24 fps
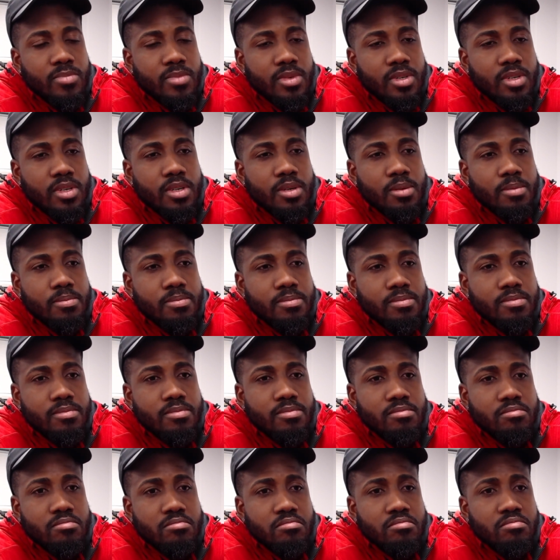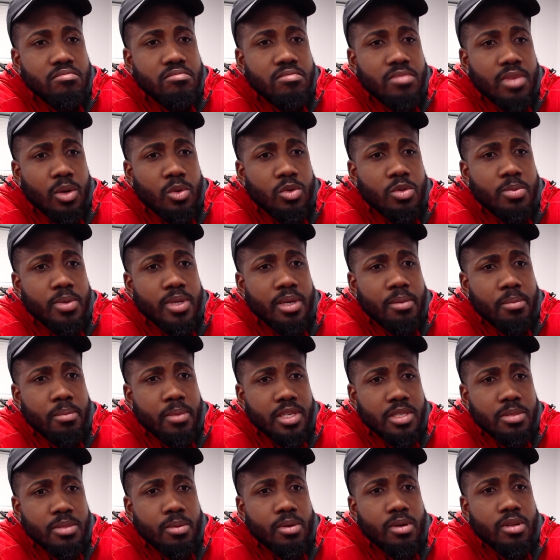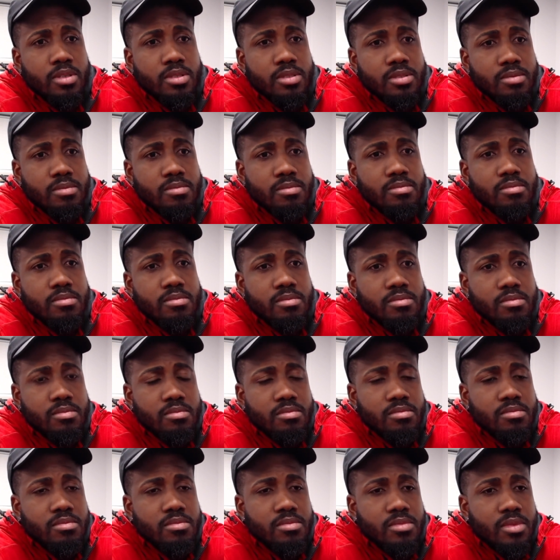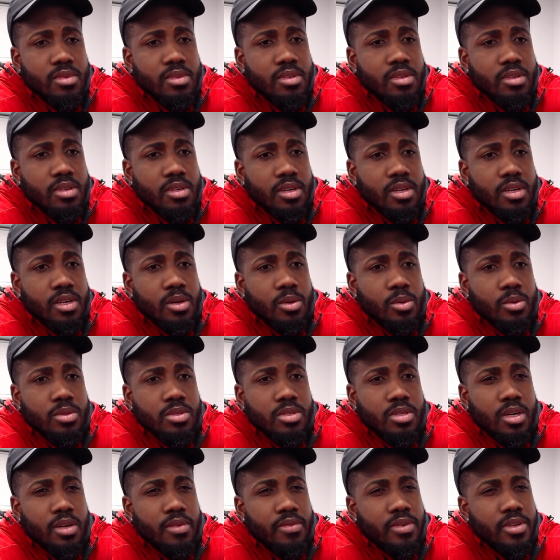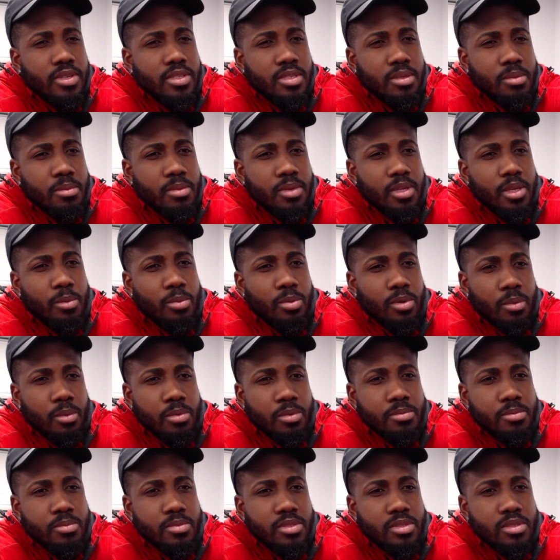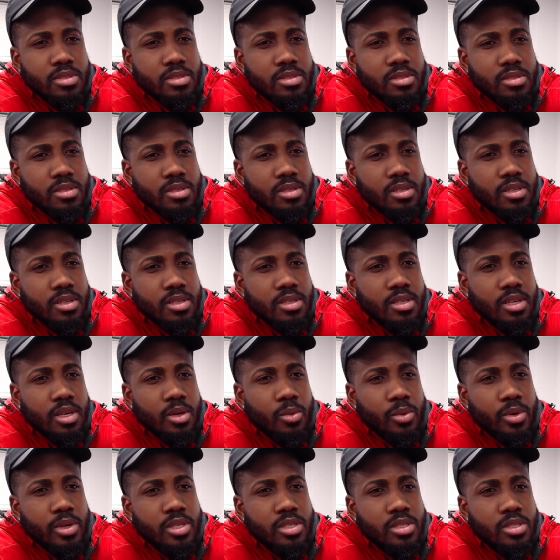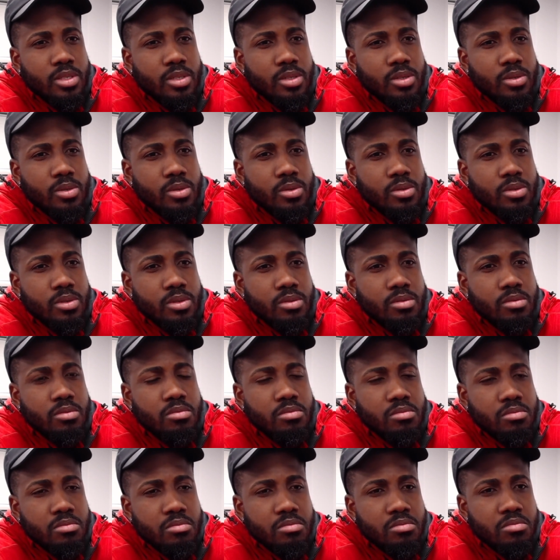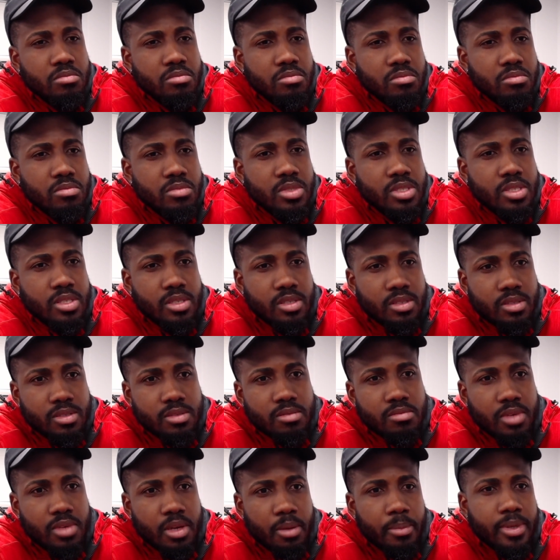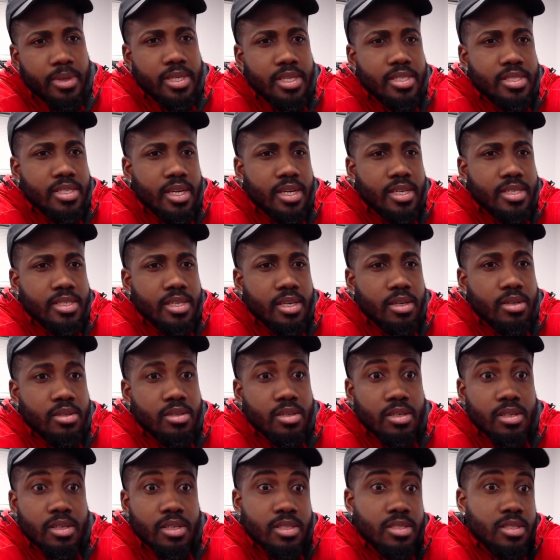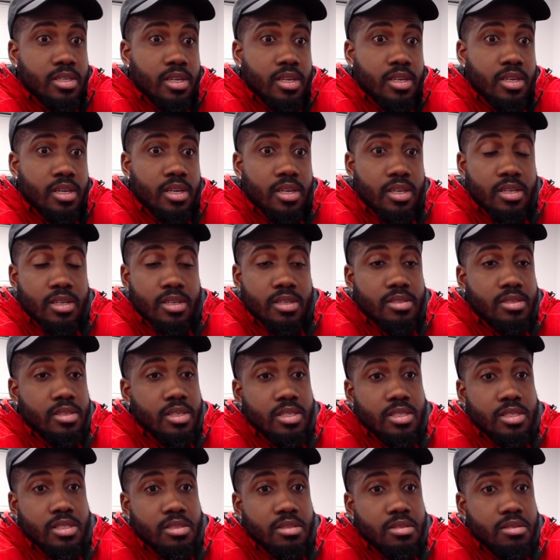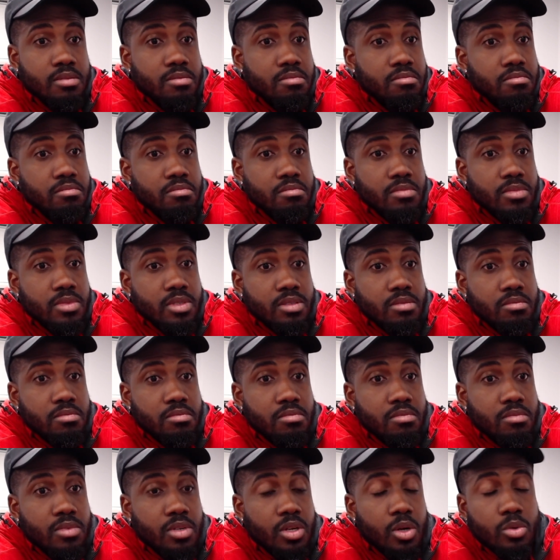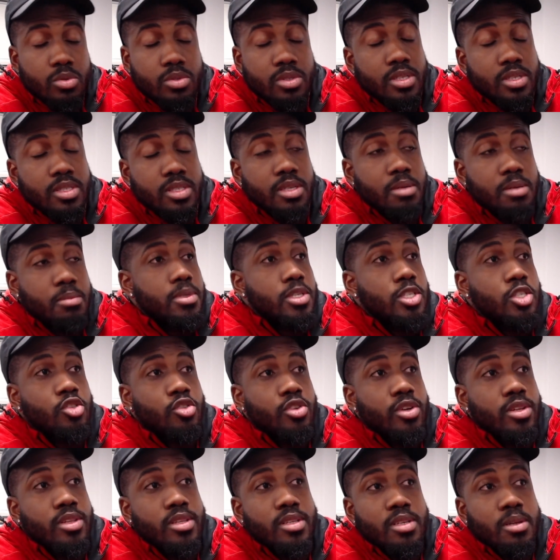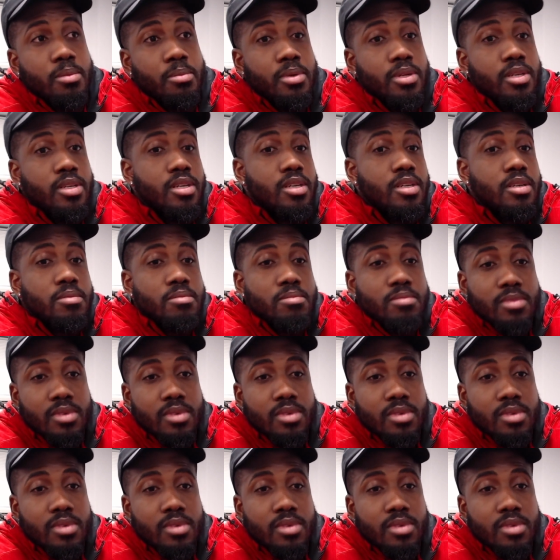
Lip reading: I was playing baseball. I was having some knee problems, and I went to get my knee checked out, and they said, hey, look, just go to the gym and strengthen up your knee.